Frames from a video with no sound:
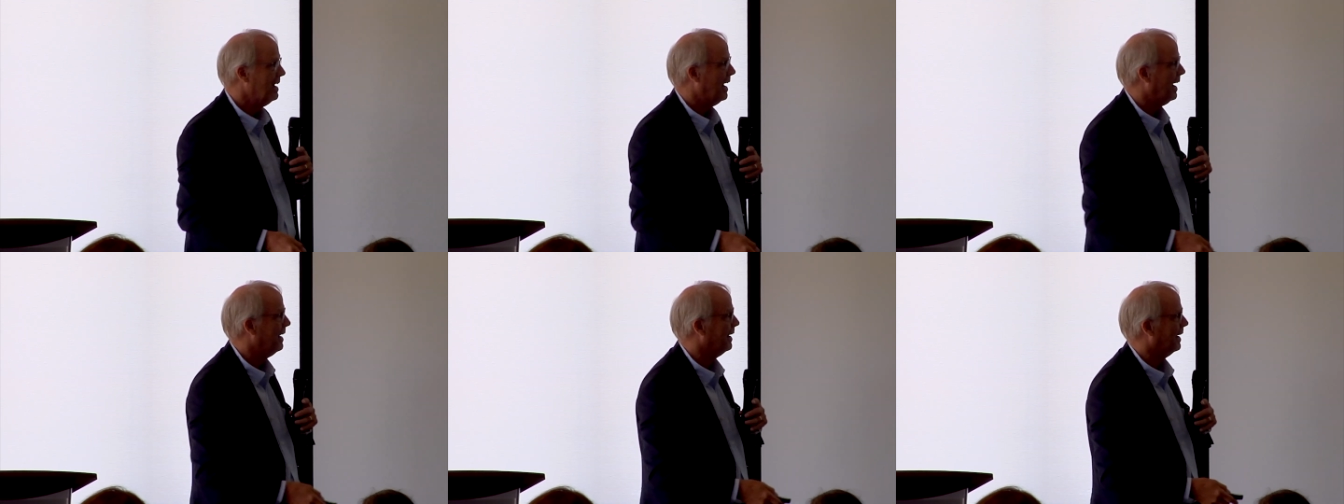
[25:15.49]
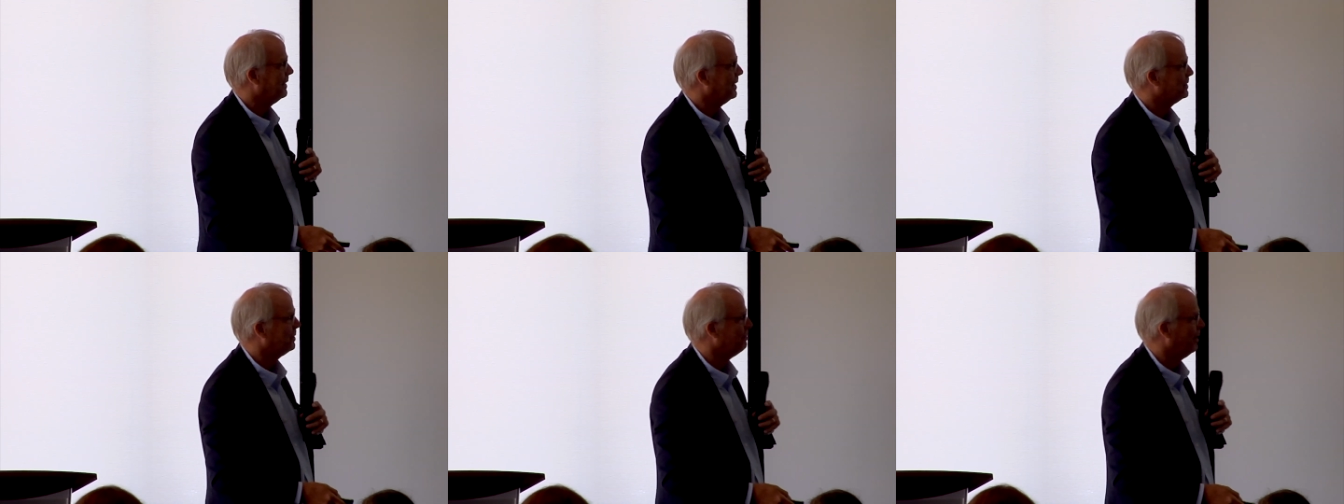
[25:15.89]
and I
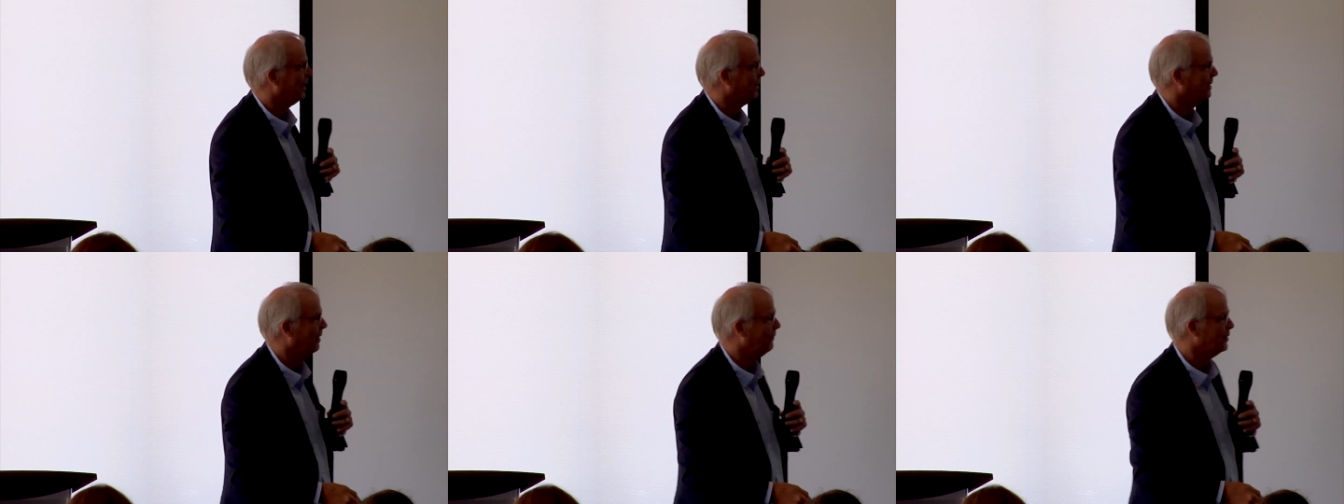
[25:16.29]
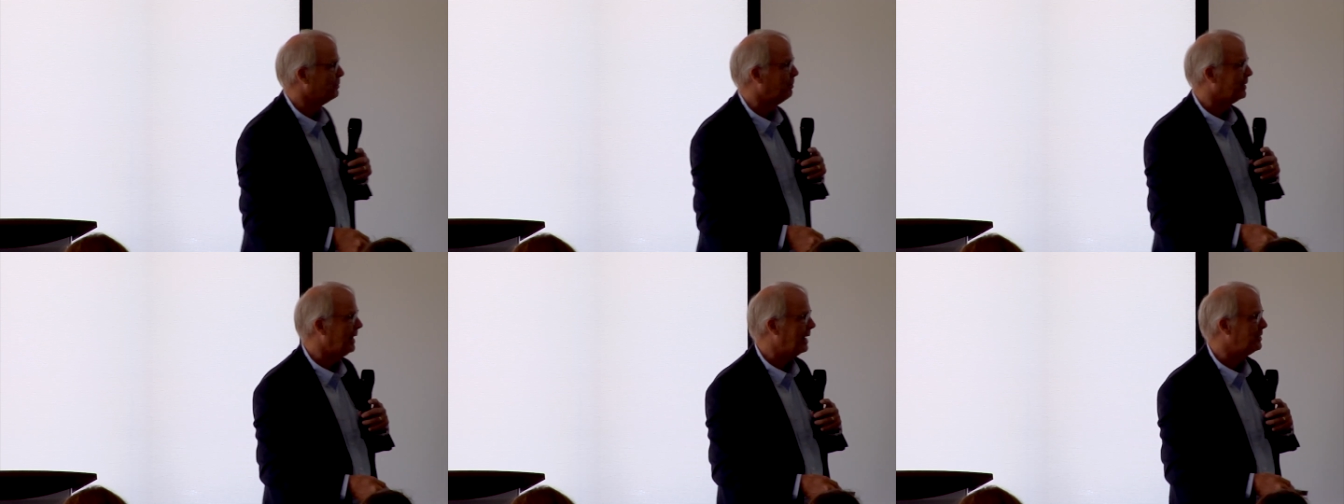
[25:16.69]
guess it made a difference.
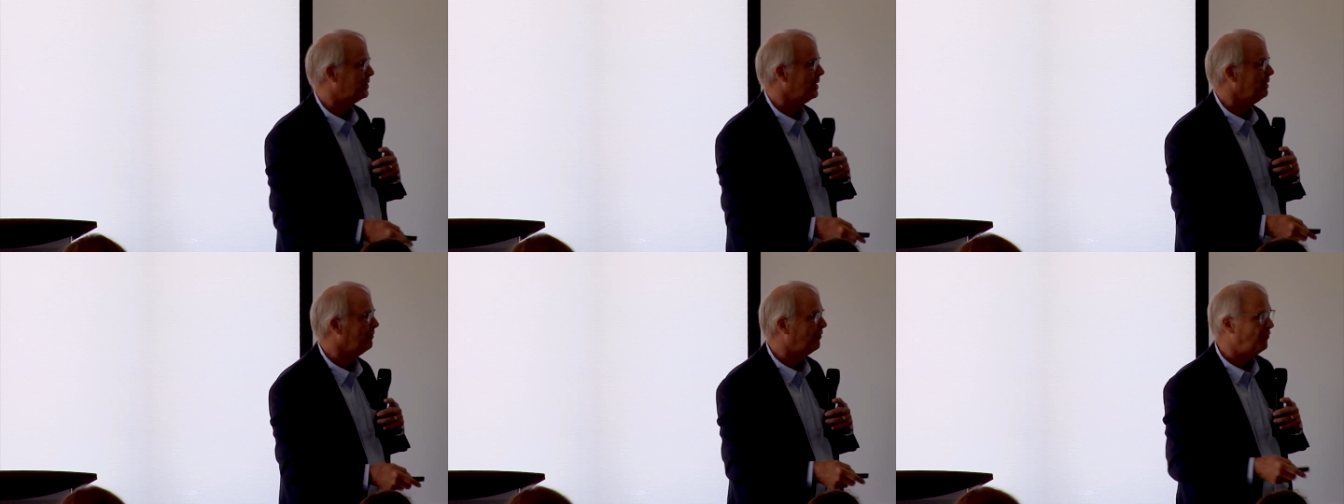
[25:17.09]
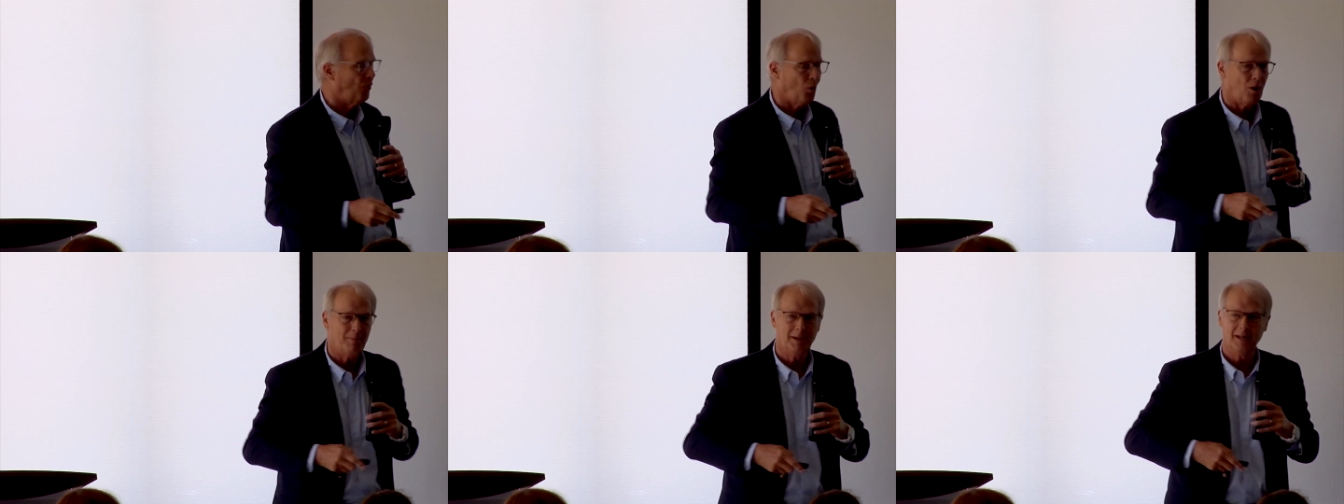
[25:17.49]
But that's the
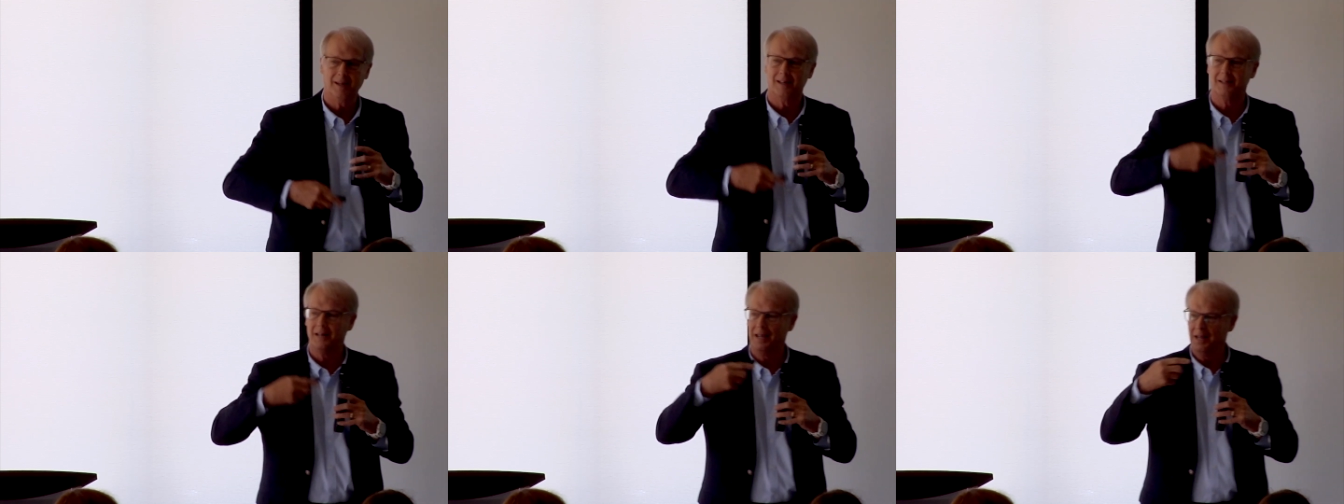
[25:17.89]
informing,